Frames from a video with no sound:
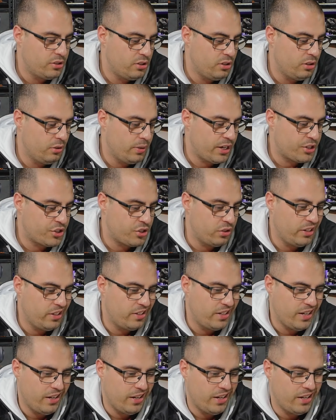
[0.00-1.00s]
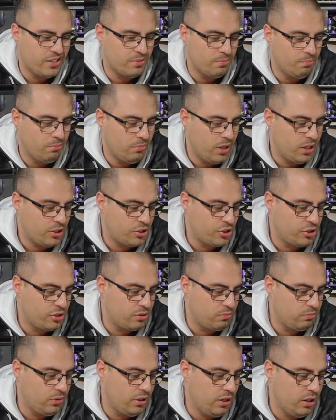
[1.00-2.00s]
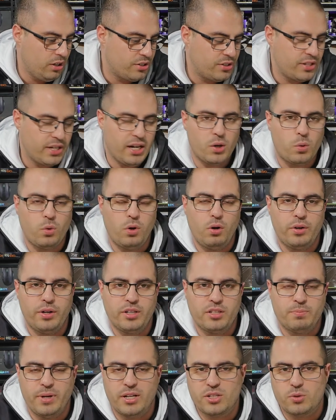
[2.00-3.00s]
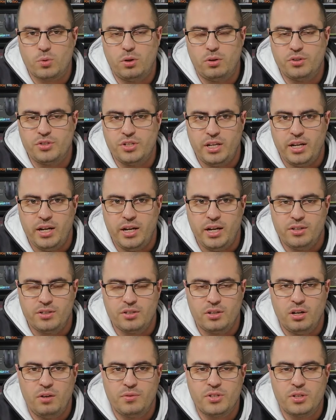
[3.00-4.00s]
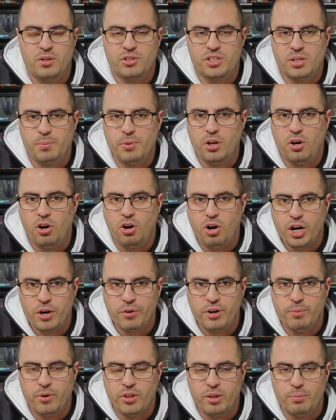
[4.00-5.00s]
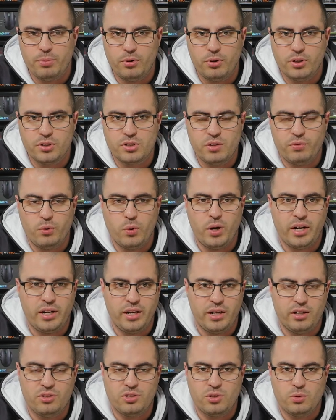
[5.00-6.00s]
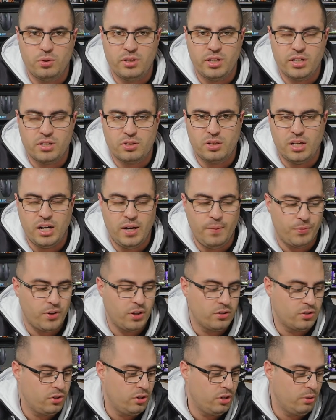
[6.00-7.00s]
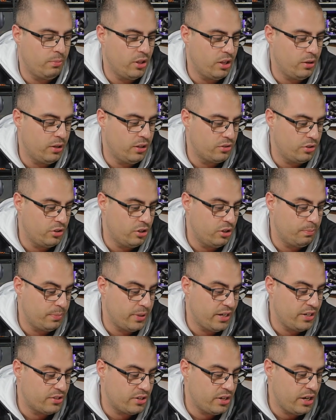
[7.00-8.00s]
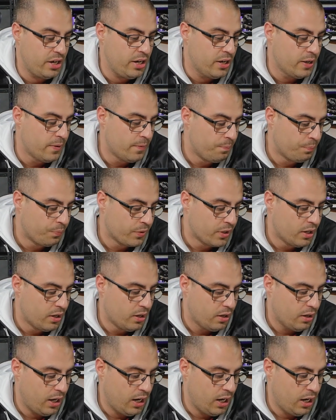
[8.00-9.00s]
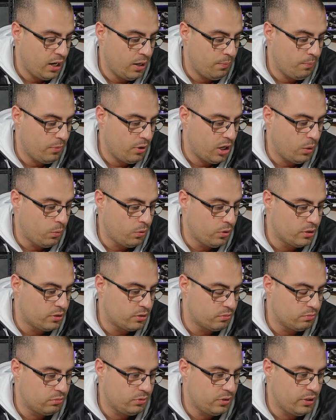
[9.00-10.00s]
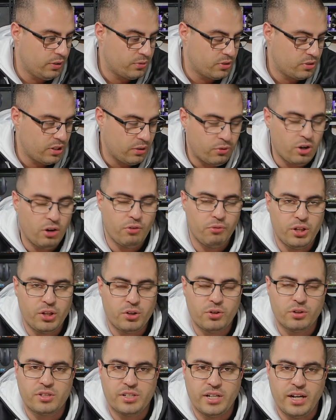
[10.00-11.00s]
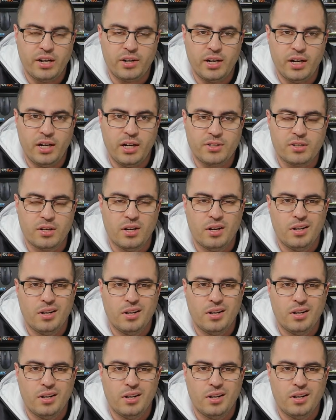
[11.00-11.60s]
to actually get as much sound quality as best quality as you can. So obviously some of the higher end motherboards, if you are connecting to a desk onto your PC. They've got really good sound cards,